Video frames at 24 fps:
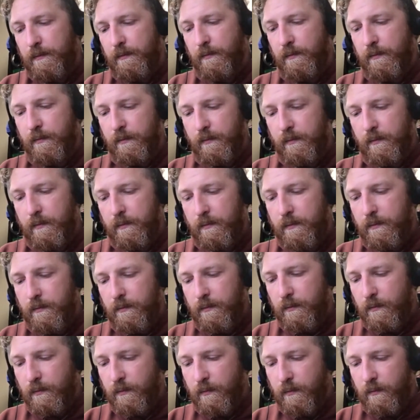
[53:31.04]

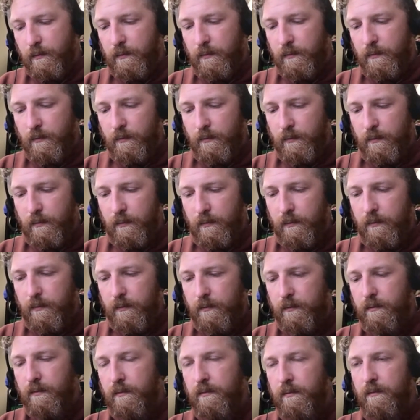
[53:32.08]

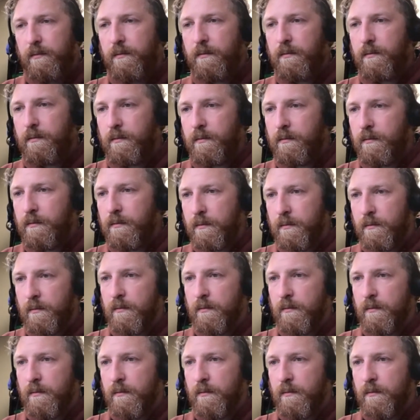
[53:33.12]
(silent)